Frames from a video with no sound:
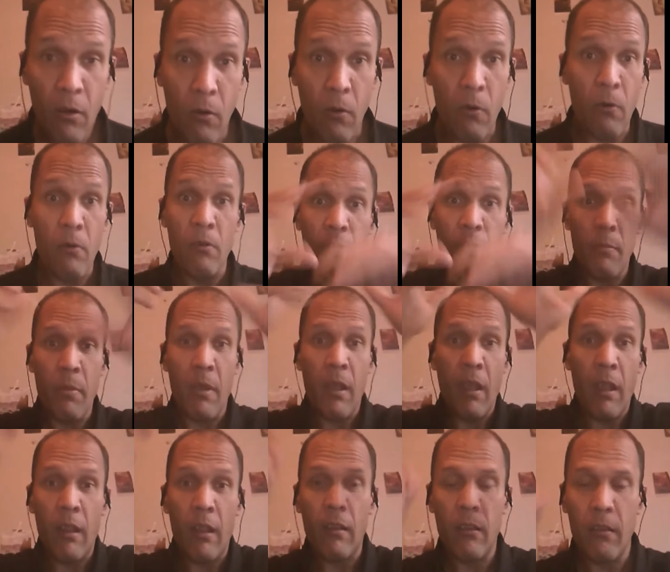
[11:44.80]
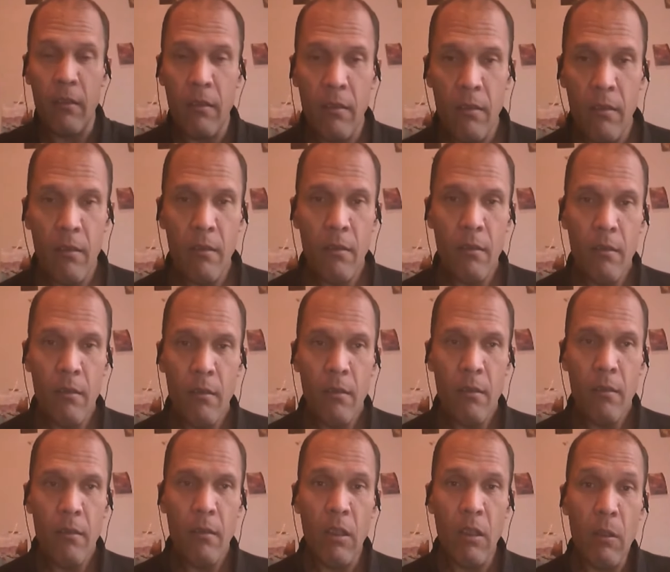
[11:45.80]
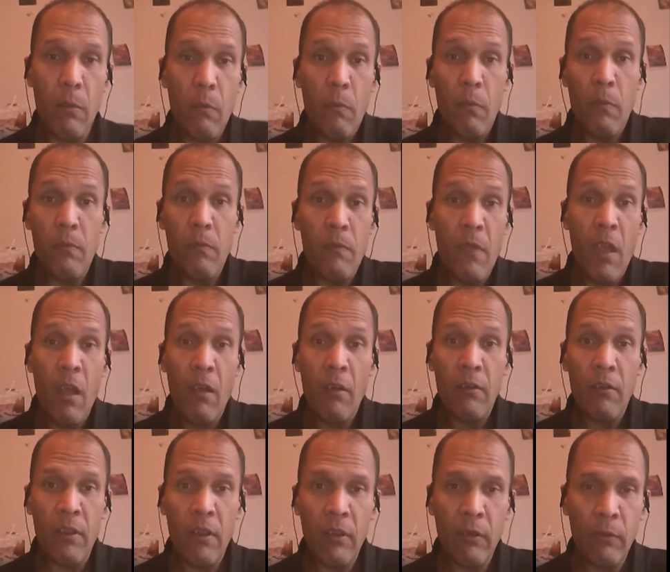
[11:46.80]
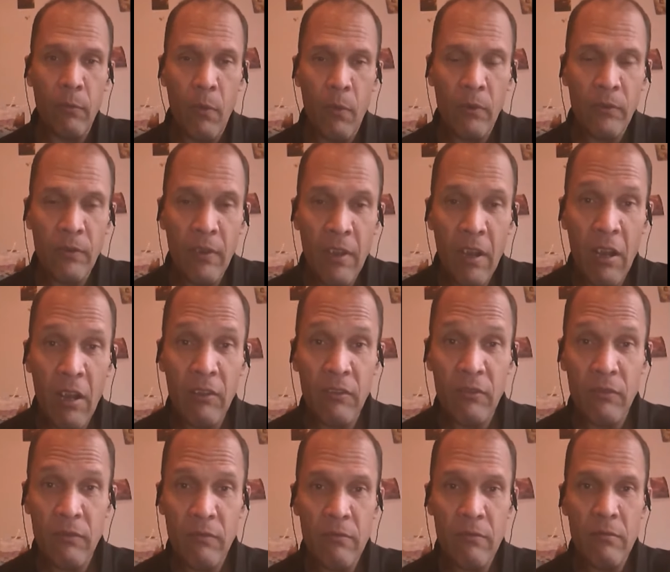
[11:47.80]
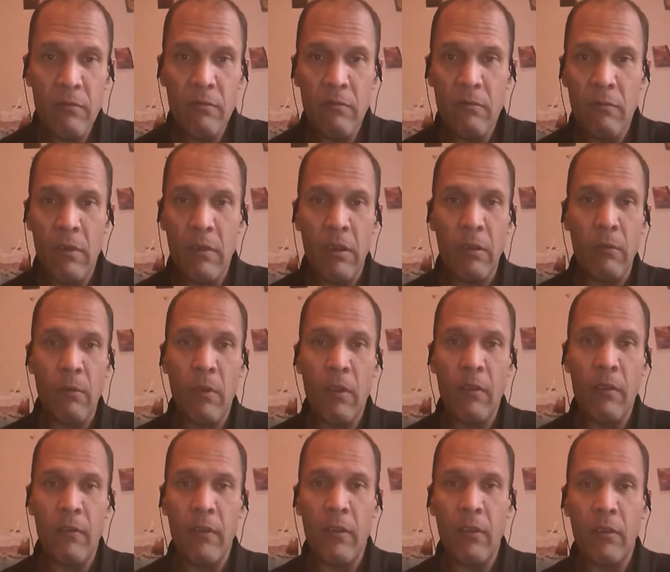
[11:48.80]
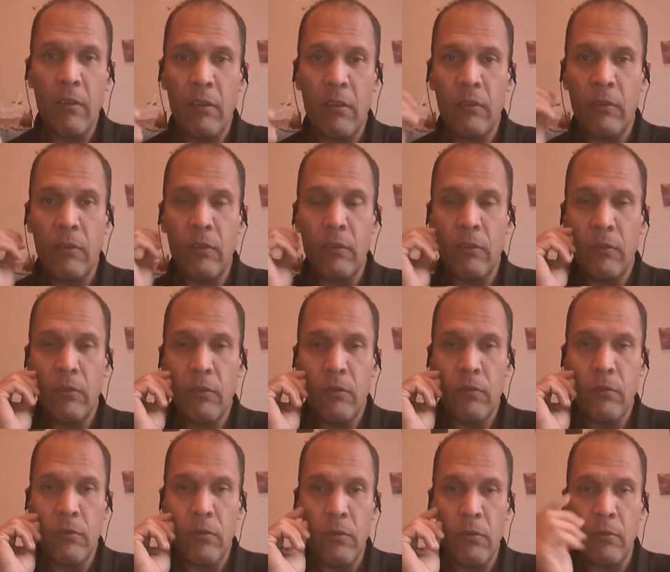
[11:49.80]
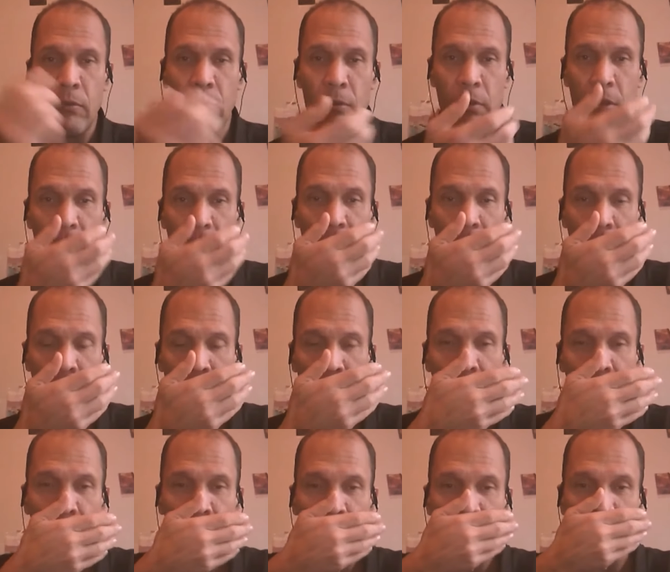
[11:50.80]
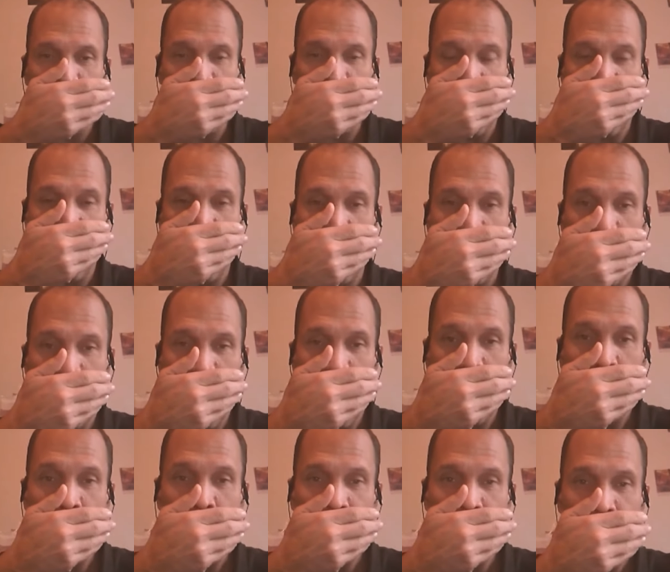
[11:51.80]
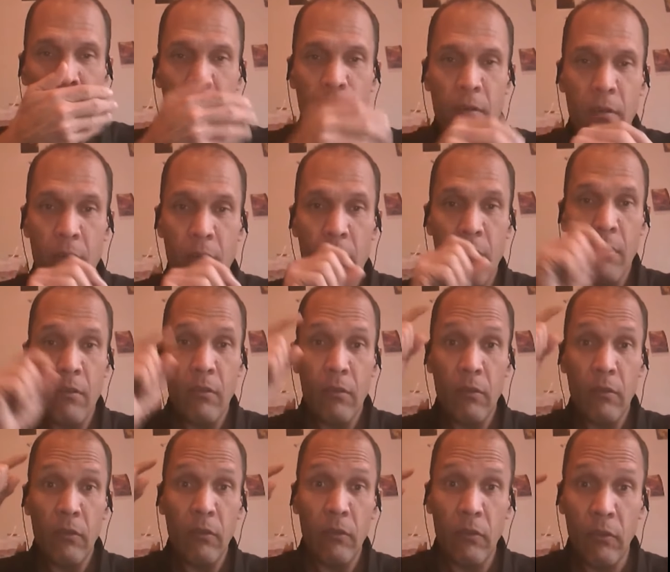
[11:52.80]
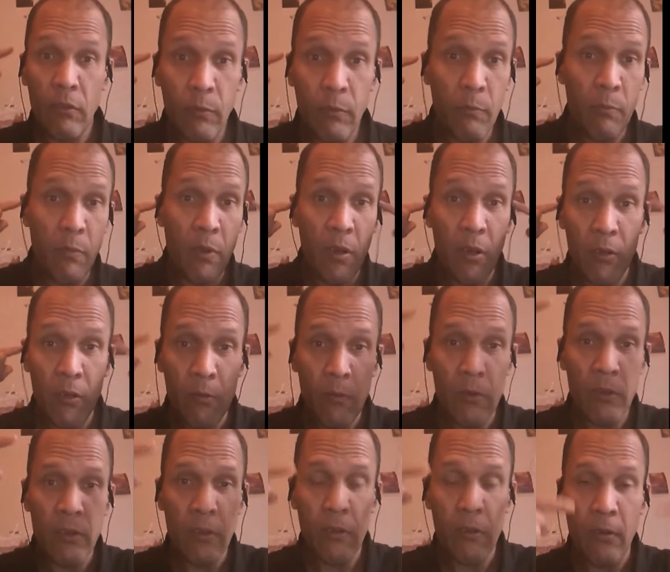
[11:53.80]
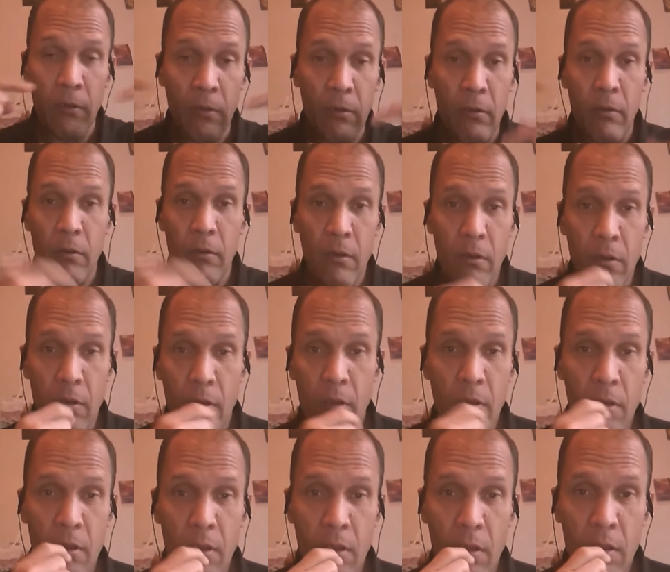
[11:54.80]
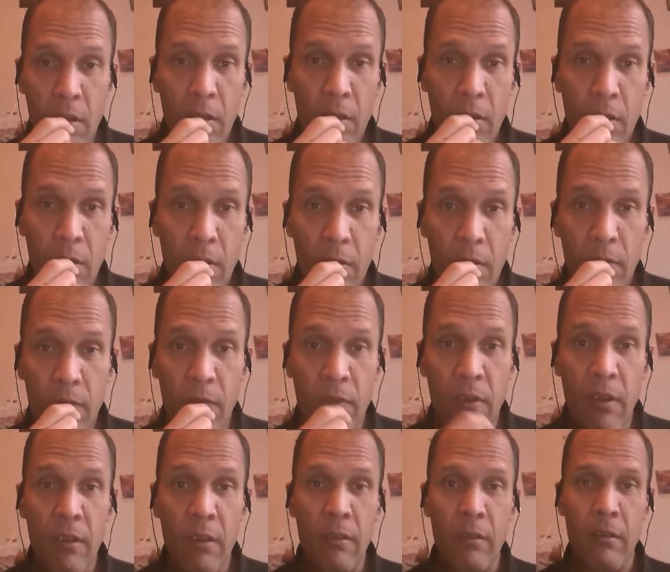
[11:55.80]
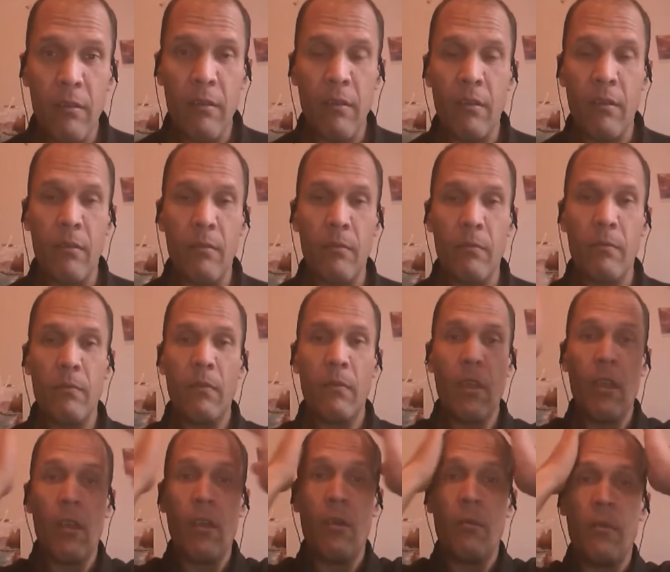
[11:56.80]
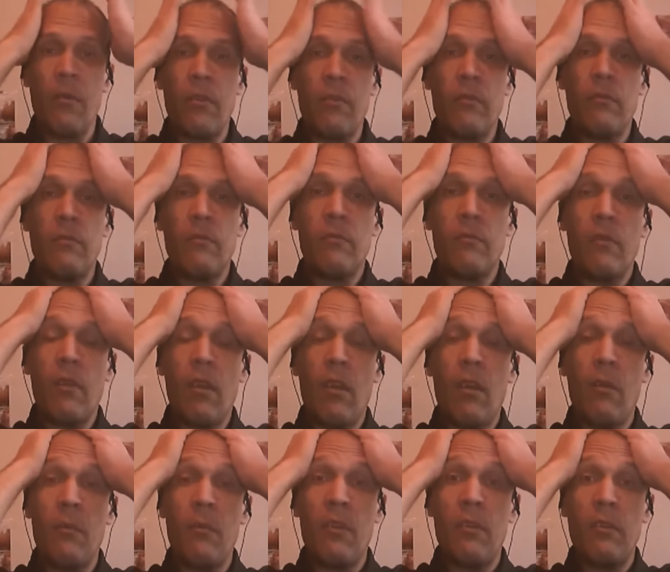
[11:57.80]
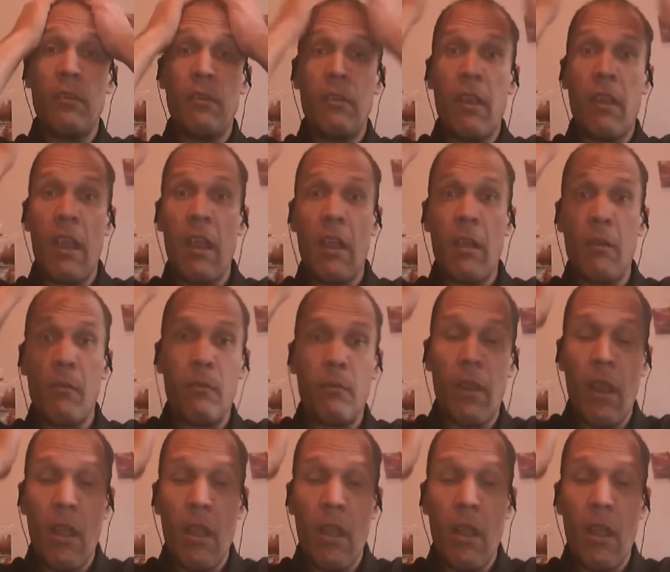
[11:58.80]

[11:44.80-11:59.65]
quarterback and nowadays most of that's irrelevant because it's usually they just cover their mouths and speak to each other via um, helmet helmet cam,